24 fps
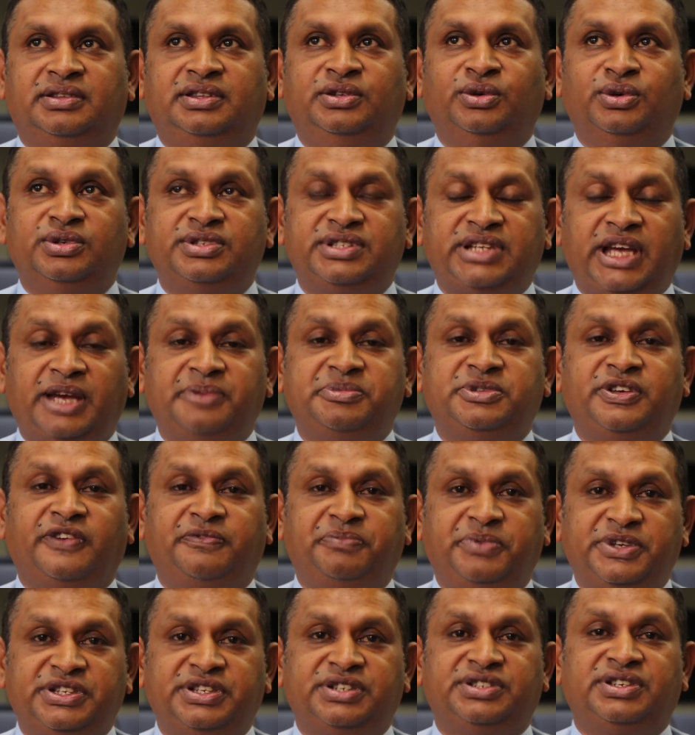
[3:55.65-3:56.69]
those types
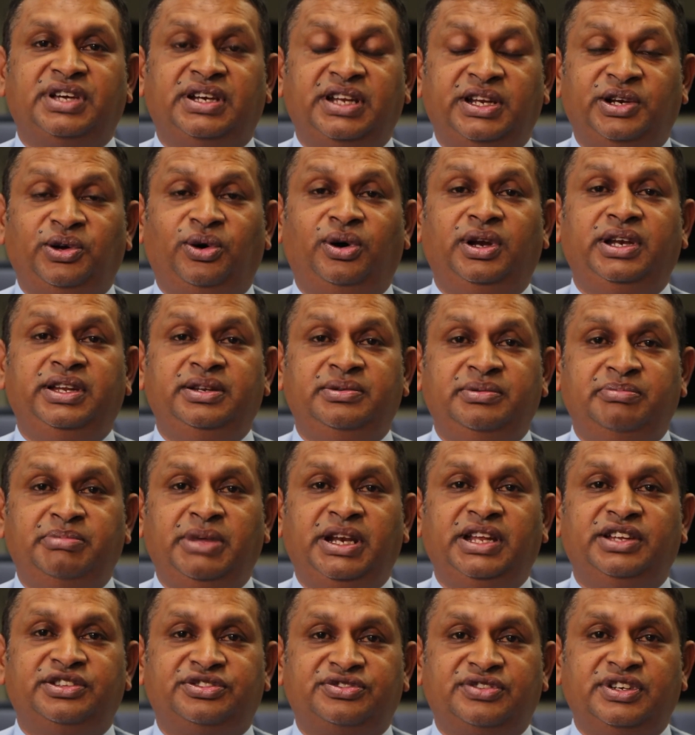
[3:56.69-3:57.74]
of positions in all the
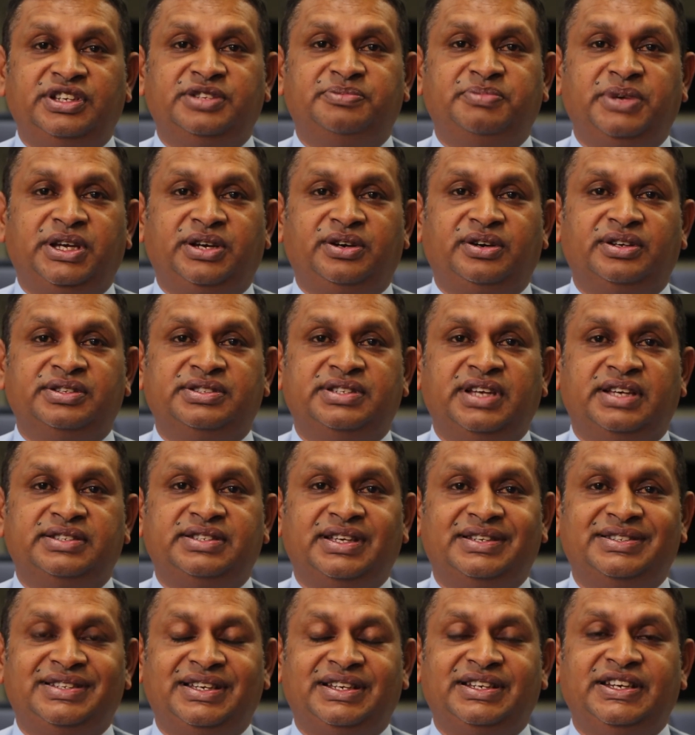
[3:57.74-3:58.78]
ministries, because there's
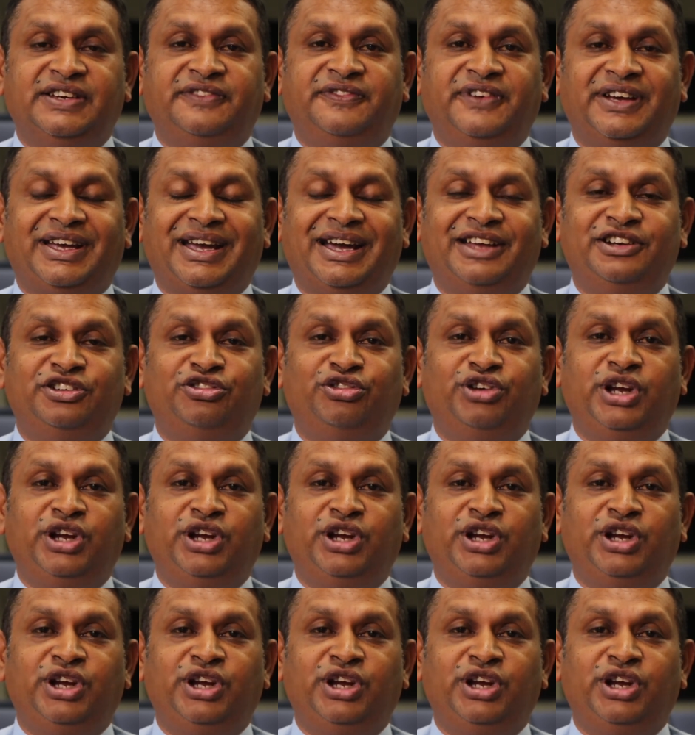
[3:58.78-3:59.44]
a significant